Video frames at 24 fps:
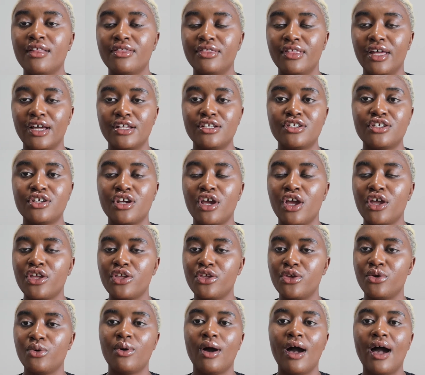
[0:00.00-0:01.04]
that
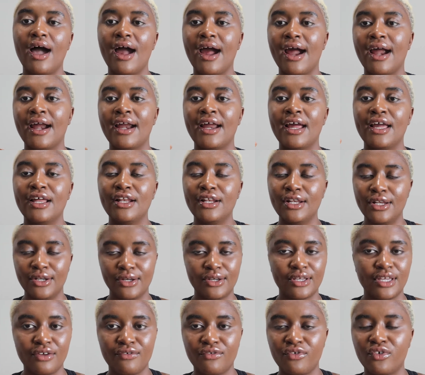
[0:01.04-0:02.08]
you are
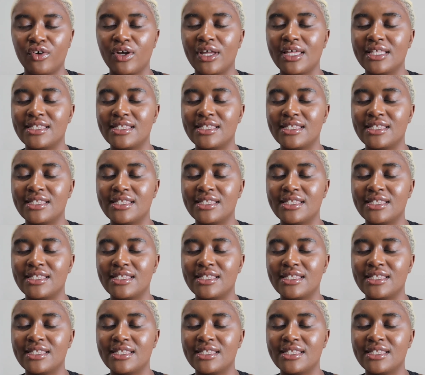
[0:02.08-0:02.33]
looking for.